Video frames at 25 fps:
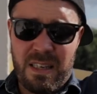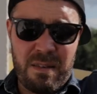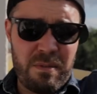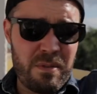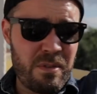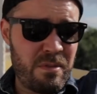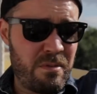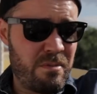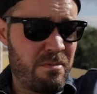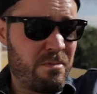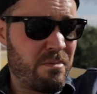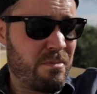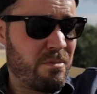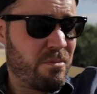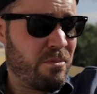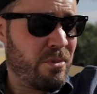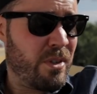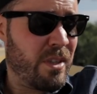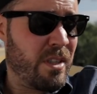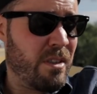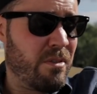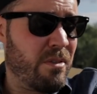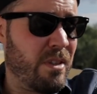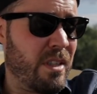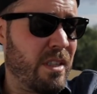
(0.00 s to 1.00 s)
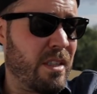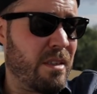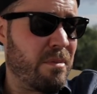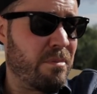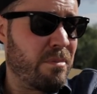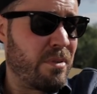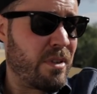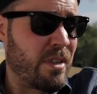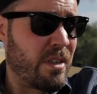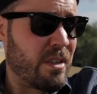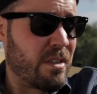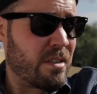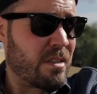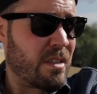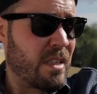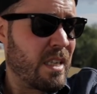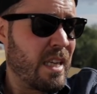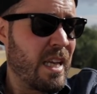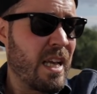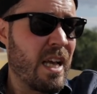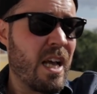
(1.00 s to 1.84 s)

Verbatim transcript: I was really, really impressed.